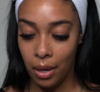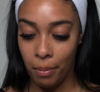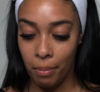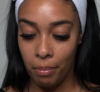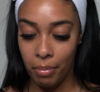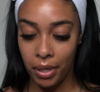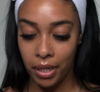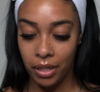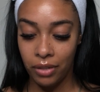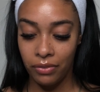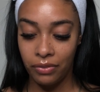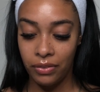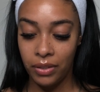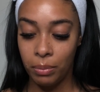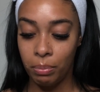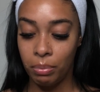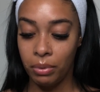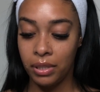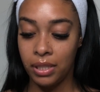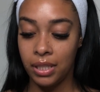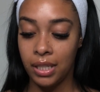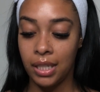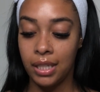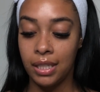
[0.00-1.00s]
Benefit
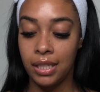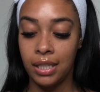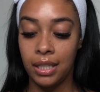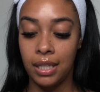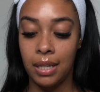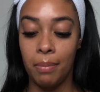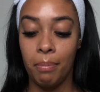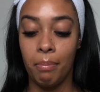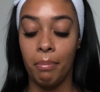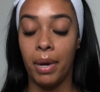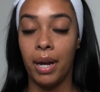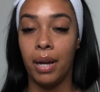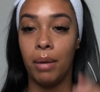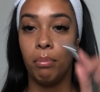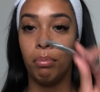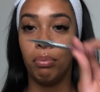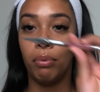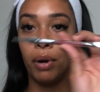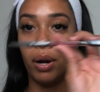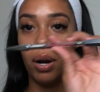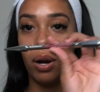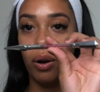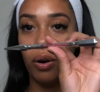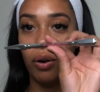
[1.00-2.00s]
Precisely My
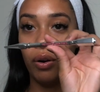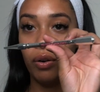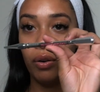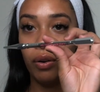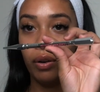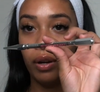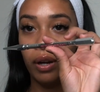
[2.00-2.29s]
Brow.